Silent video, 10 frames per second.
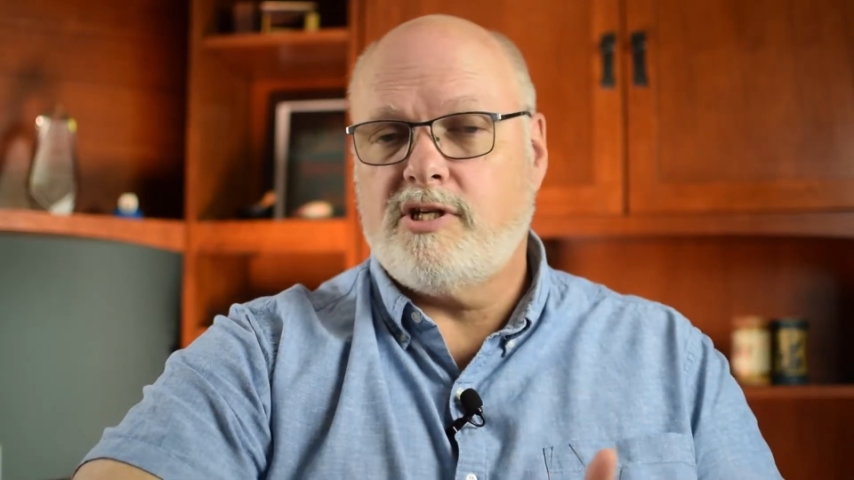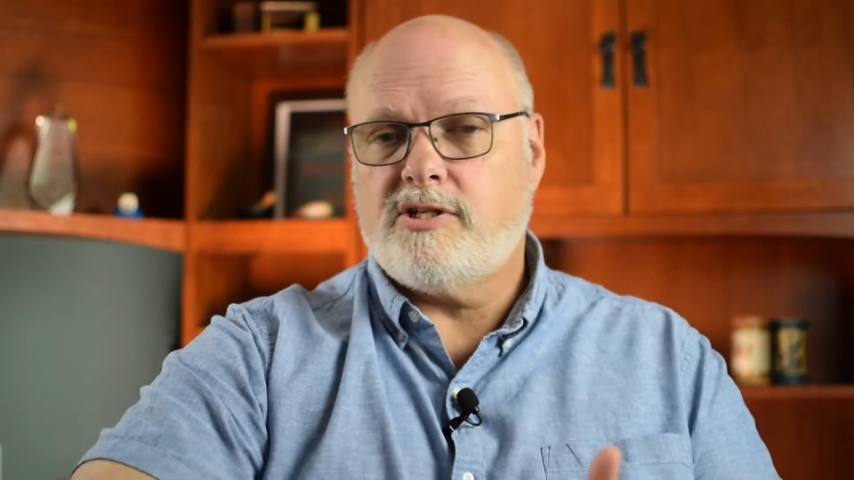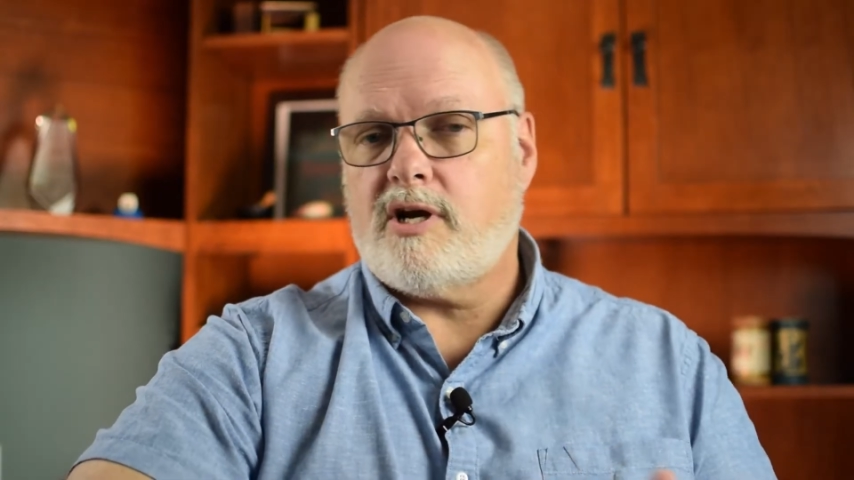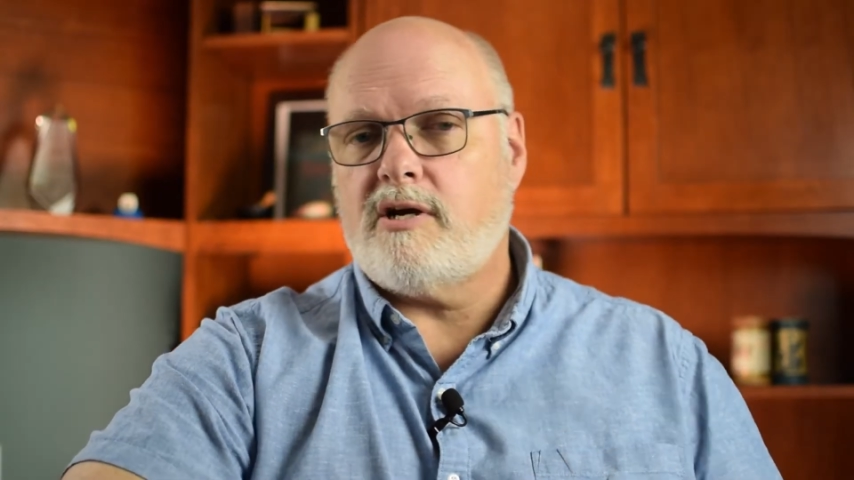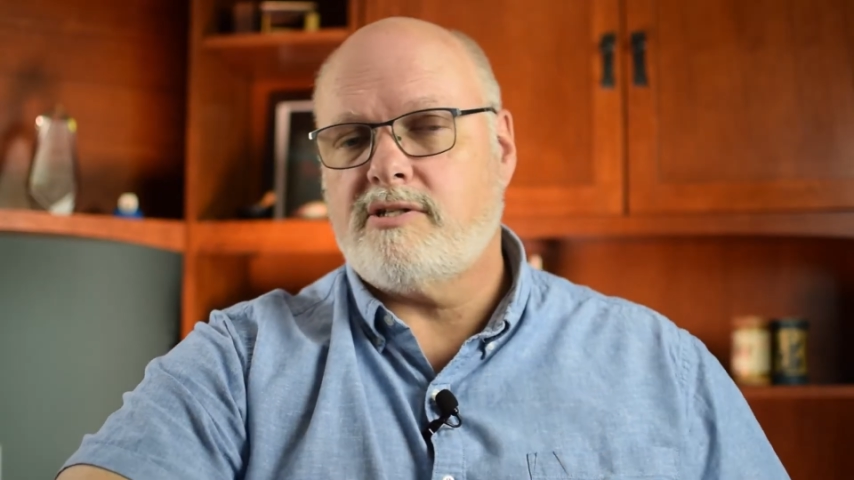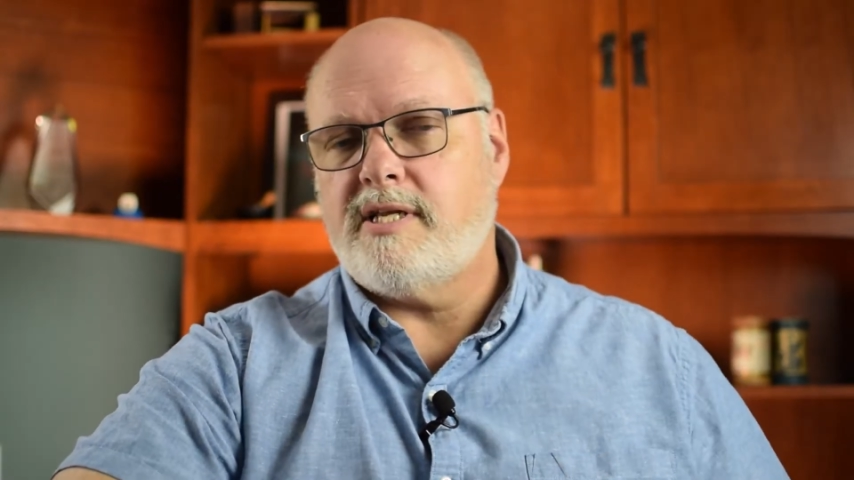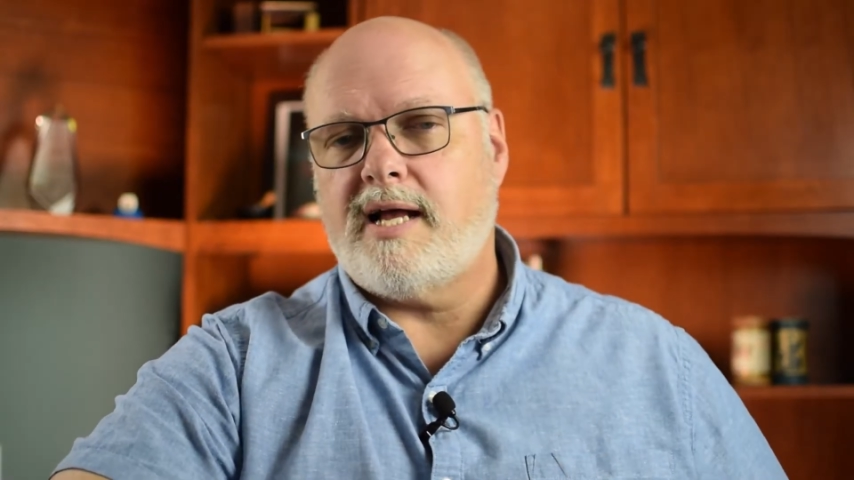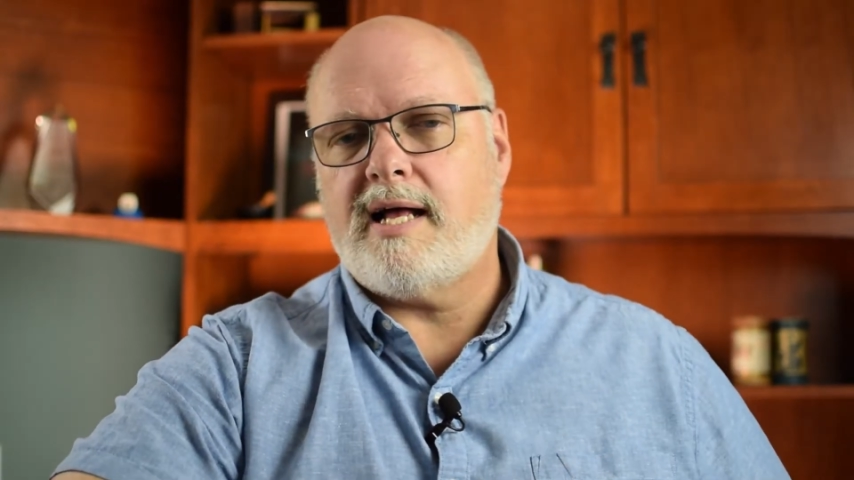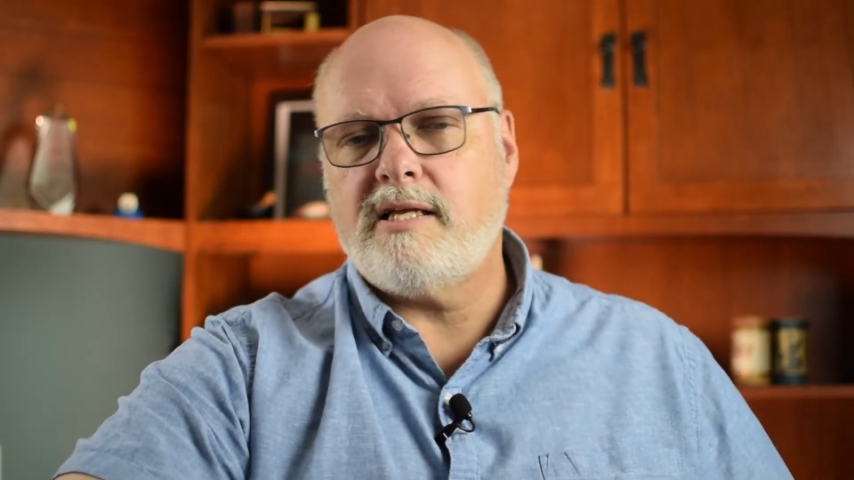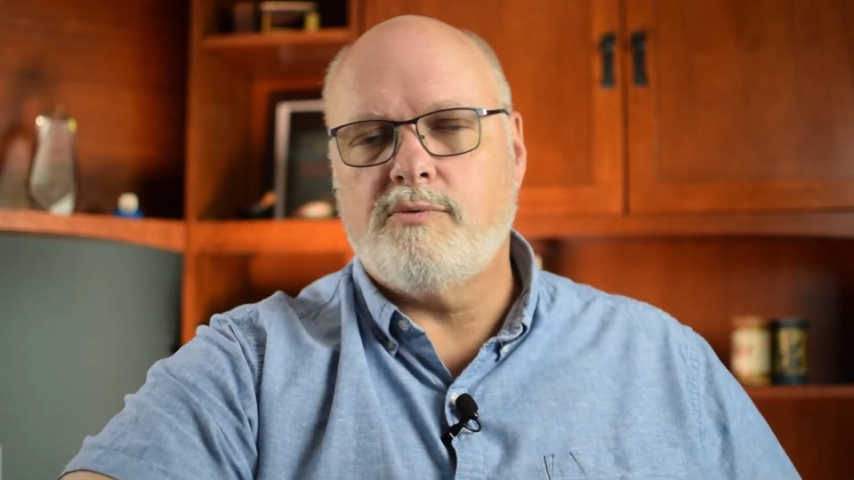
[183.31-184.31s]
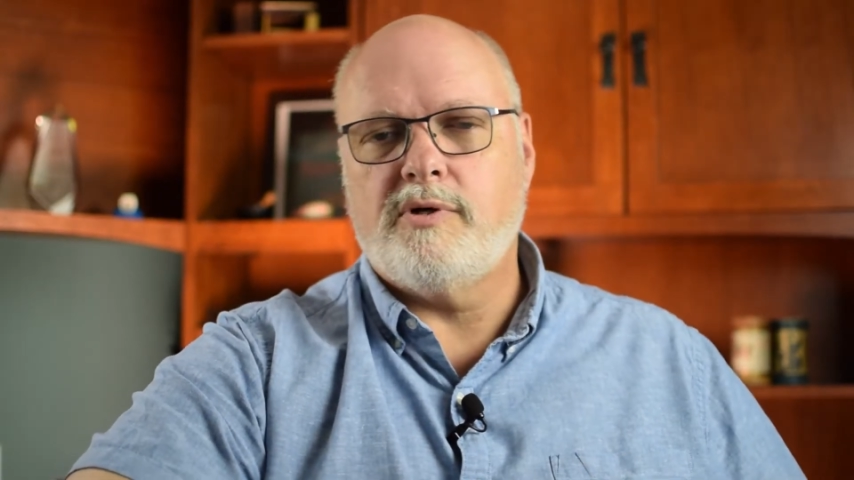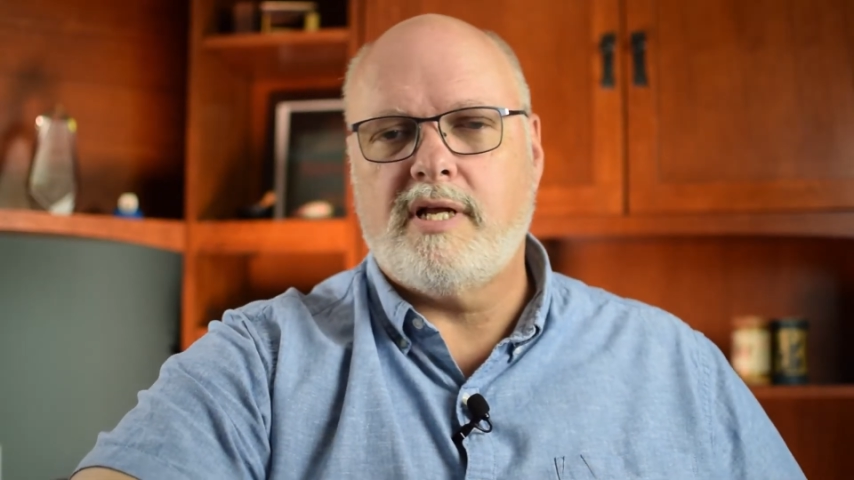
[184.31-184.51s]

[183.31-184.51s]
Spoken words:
guitarist in Hollywood